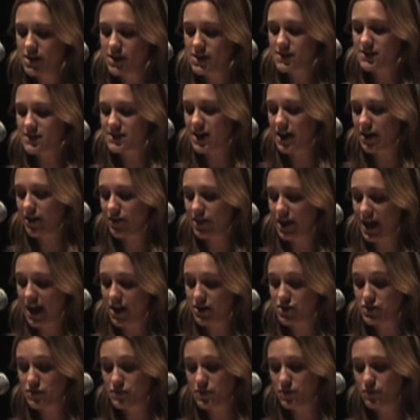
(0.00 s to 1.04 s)
staring
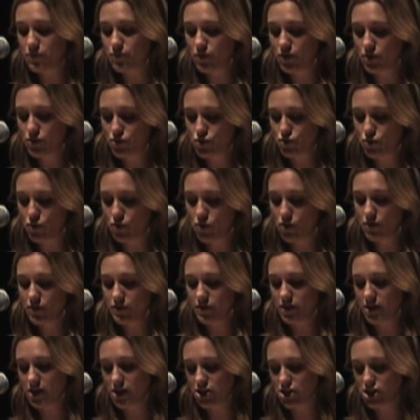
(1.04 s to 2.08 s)
out of the front door
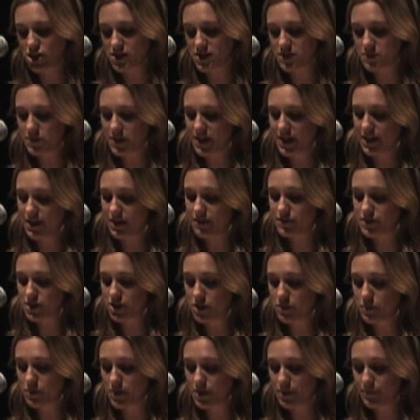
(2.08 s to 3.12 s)
that had just been left
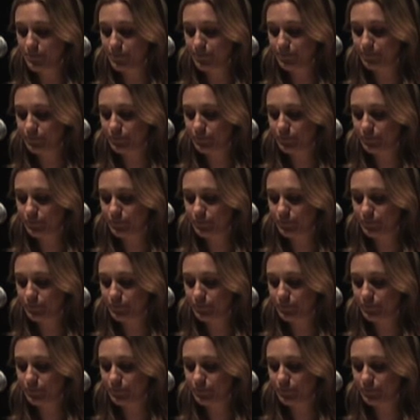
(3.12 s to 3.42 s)
open.